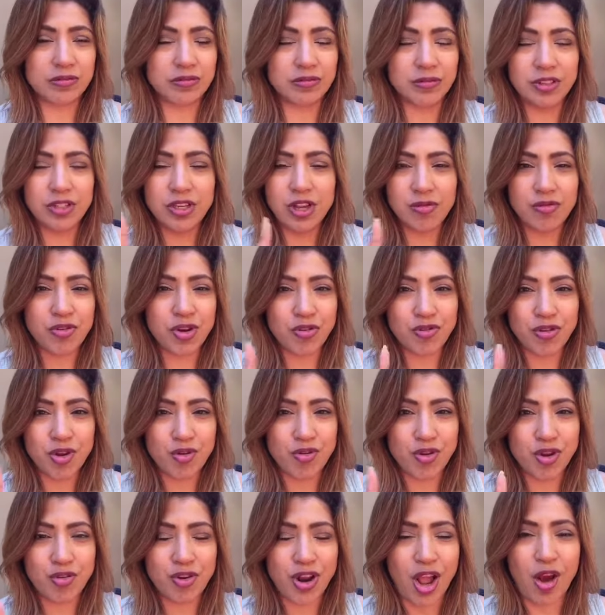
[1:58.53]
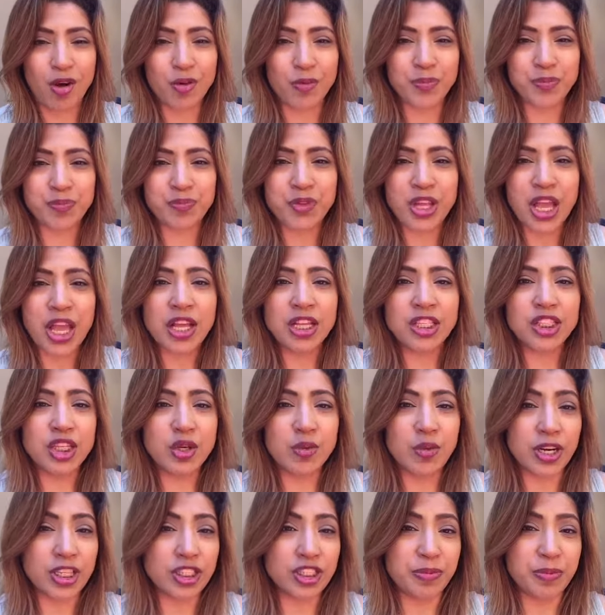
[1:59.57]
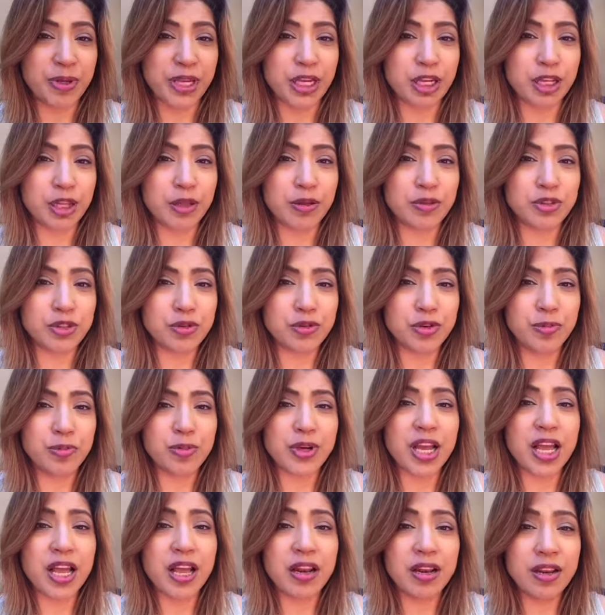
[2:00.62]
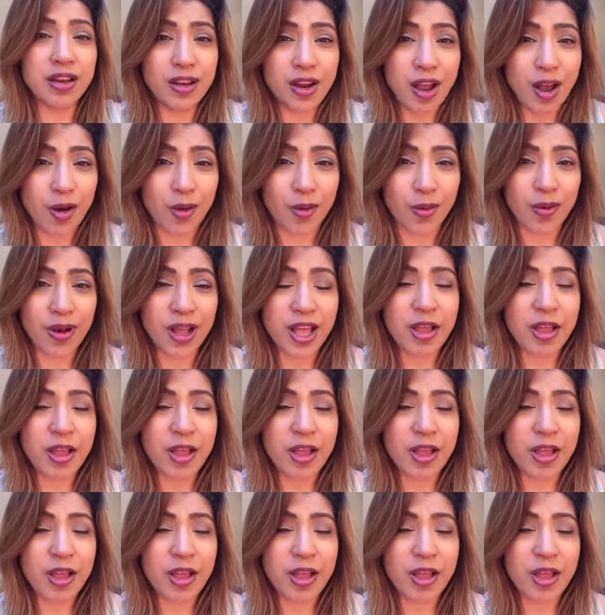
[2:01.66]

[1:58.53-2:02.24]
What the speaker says: No. Do you want it to be a closed group? No,